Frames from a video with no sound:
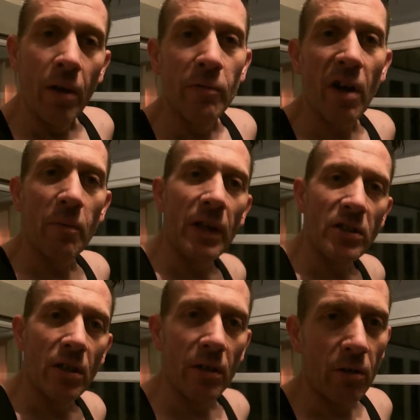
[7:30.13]
5 minutes
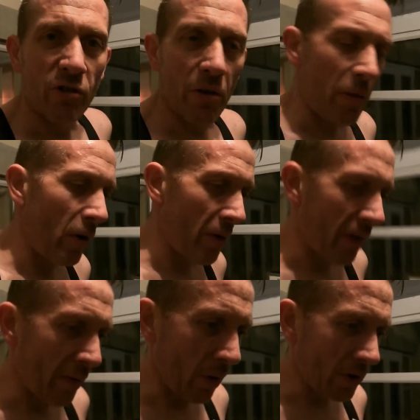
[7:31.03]
at
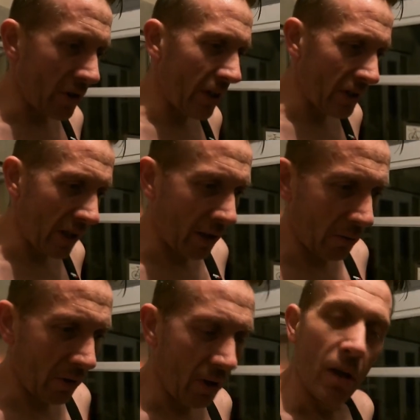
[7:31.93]
135 watts. Nice little
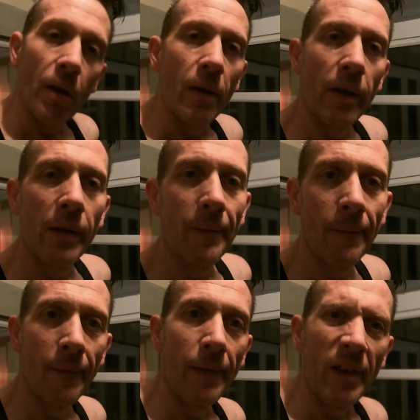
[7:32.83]

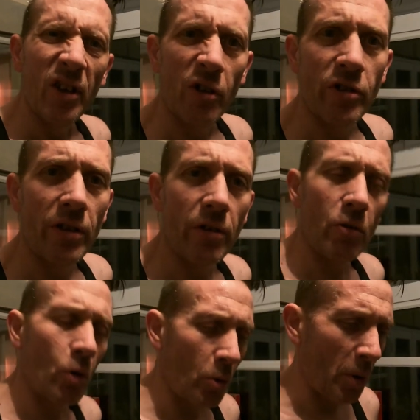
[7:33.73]
continued
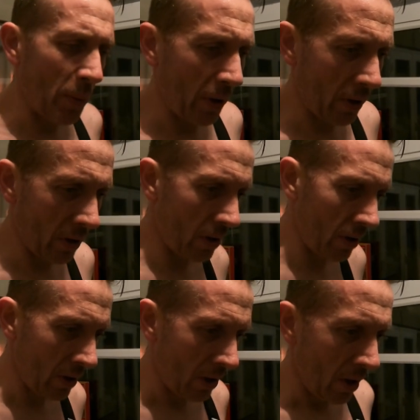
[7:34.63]
warm-up
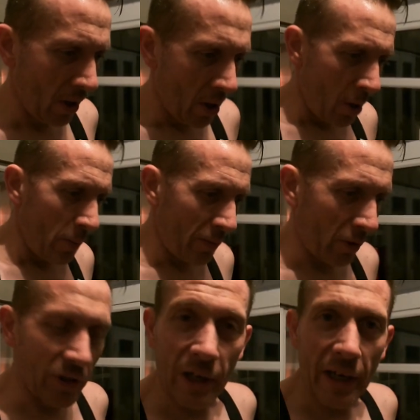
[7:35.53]
before I
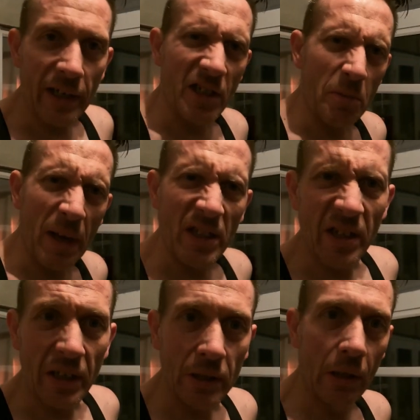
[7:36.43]
start getting into the meat of
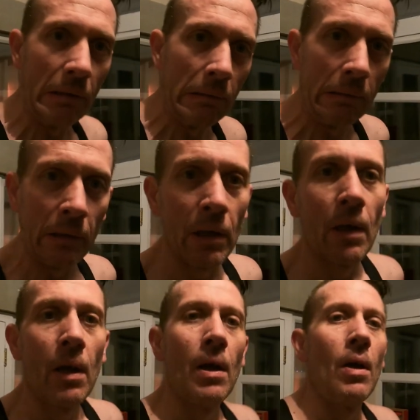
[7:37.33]
this.
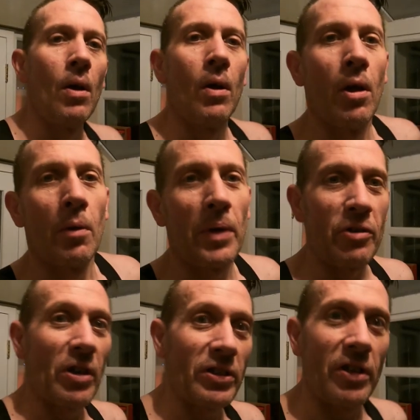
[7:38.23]

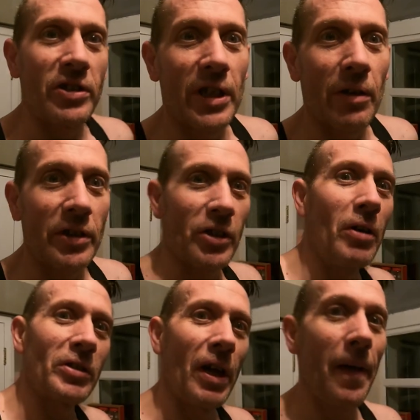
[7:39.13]
Interesting to see how this
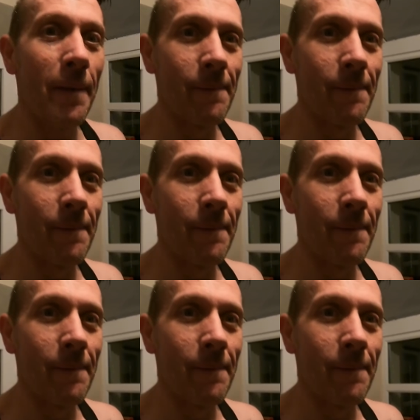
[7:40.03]
goes, eh?